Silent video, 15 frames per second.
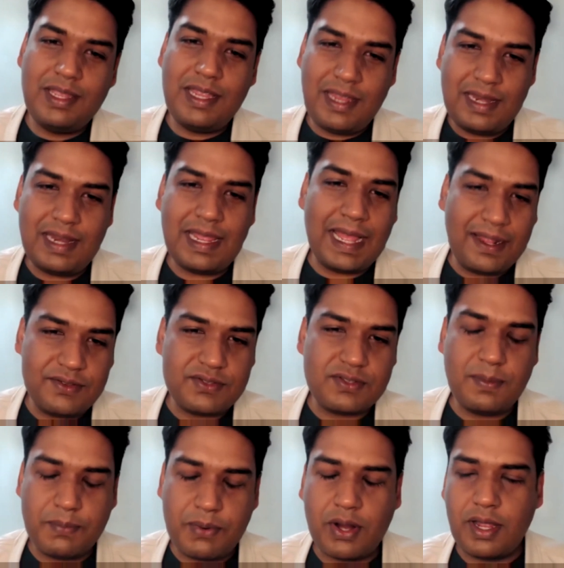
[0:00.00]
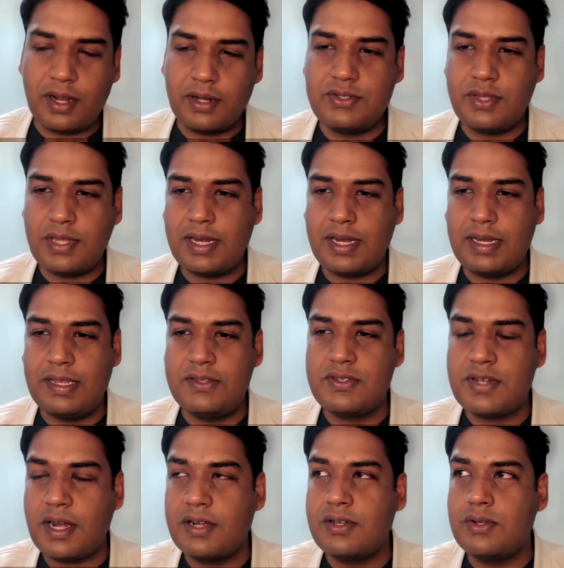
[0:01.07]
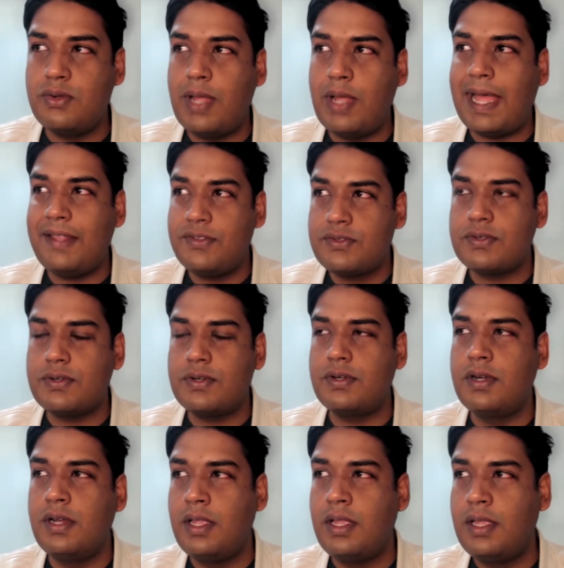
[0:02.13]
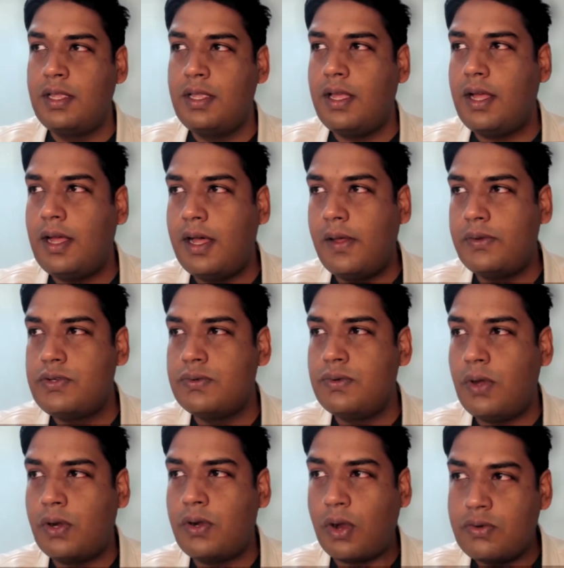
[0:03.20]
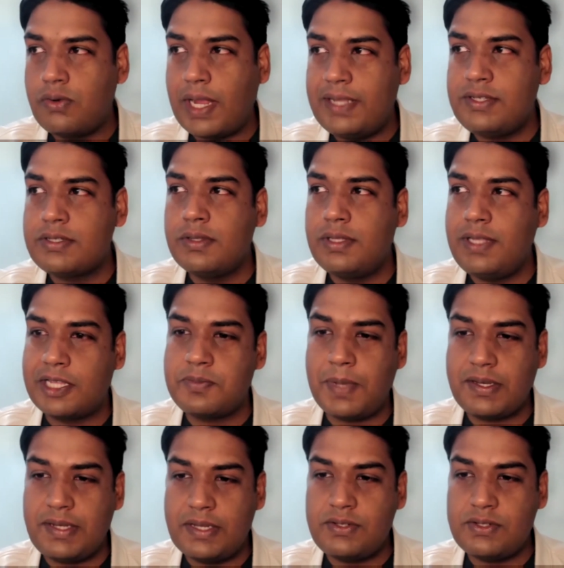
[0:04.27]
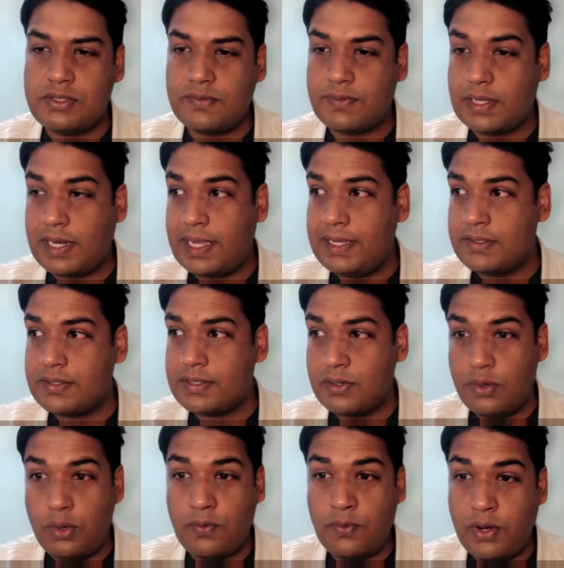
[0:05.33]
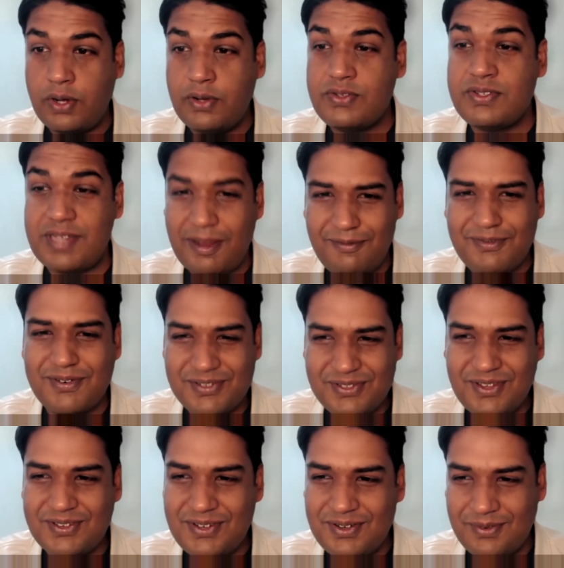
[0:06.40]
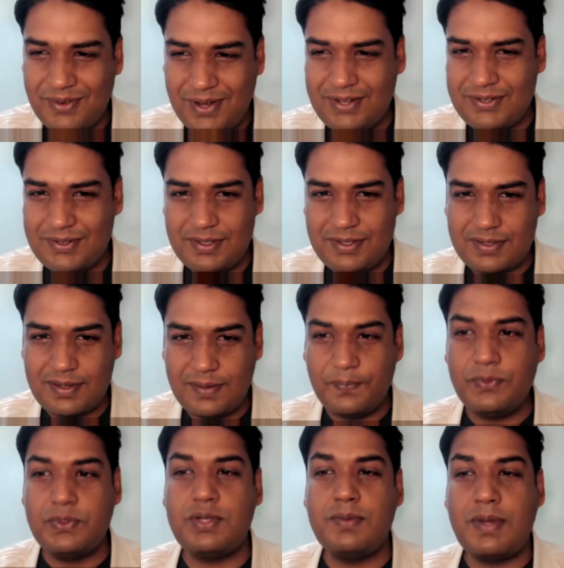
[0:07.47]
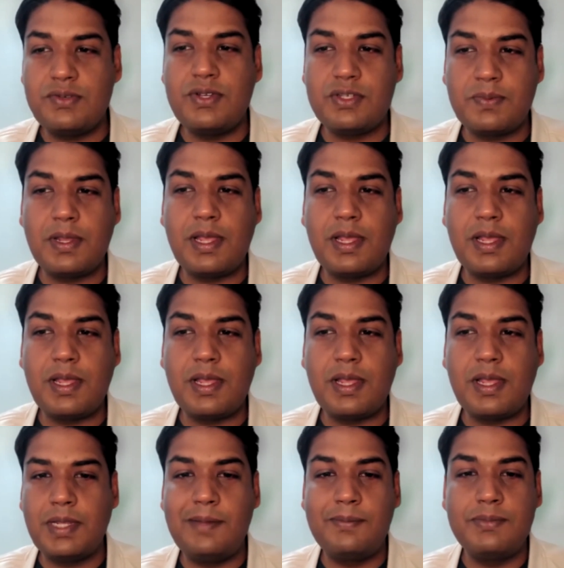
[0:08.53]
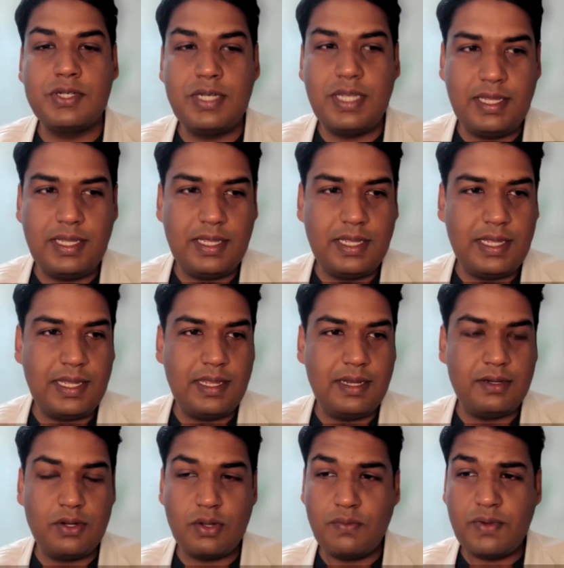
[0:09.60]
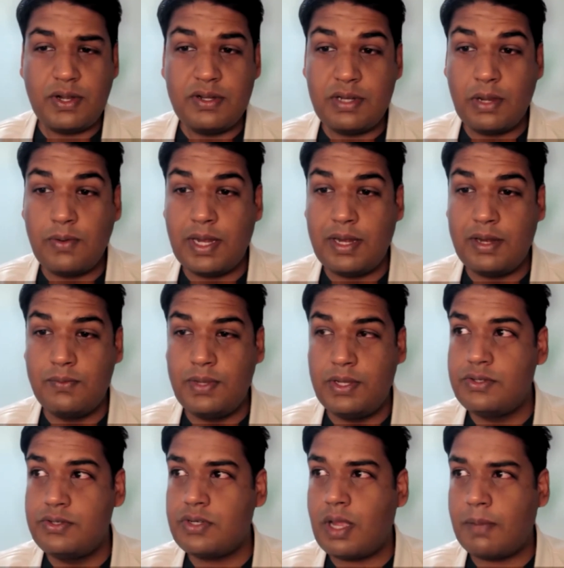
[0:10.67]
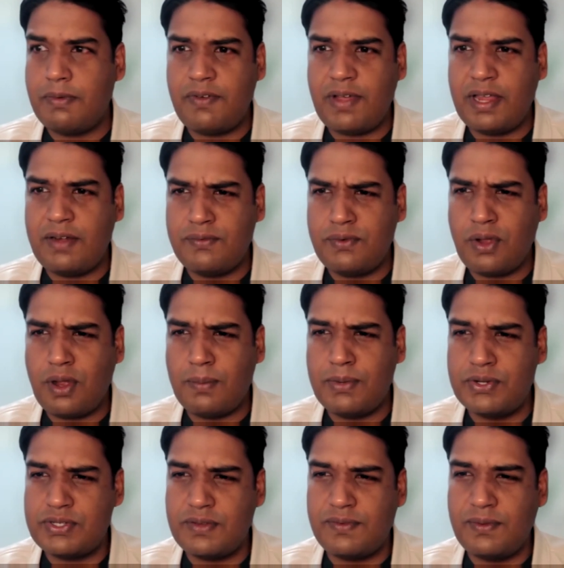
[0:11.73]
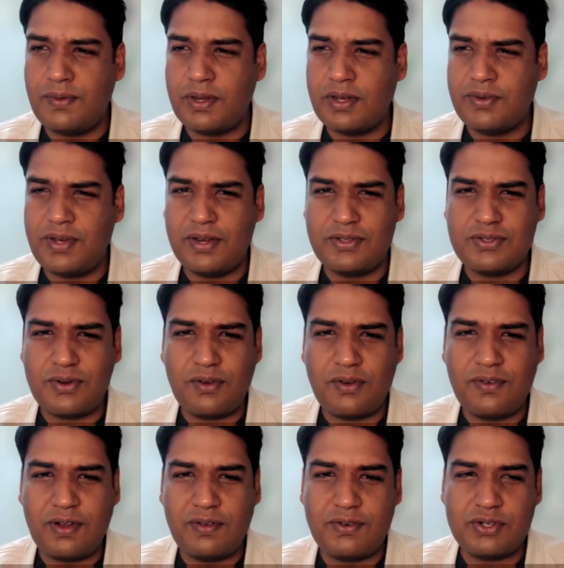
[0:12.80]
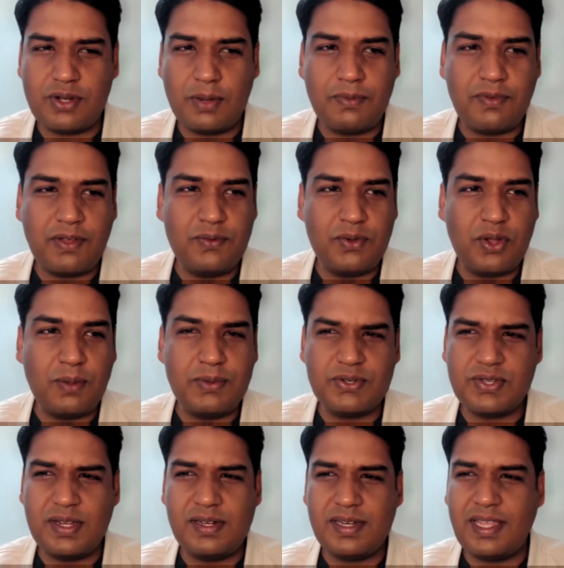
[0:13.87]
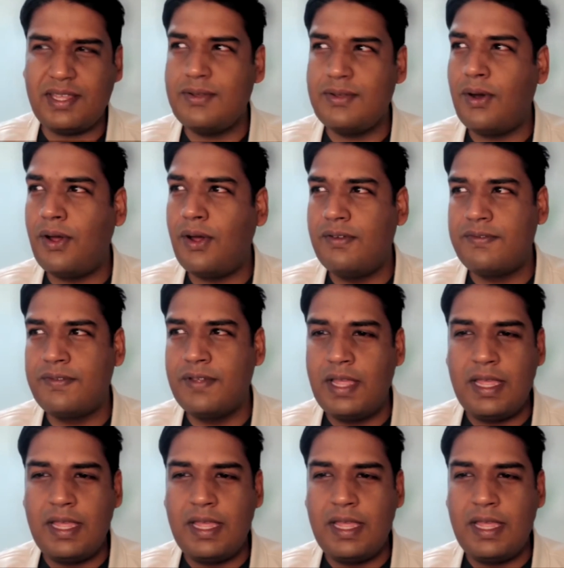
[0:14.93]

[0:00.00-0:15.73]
enhance the product so that it can start to answer or rise to the expectations of the clients. And over several such iterations, Gmetri has become what it's become today. And we're integrated with Shopify and WooCommerce. If you want to create a storefront for Shopify WooCommerce, it'll take you all of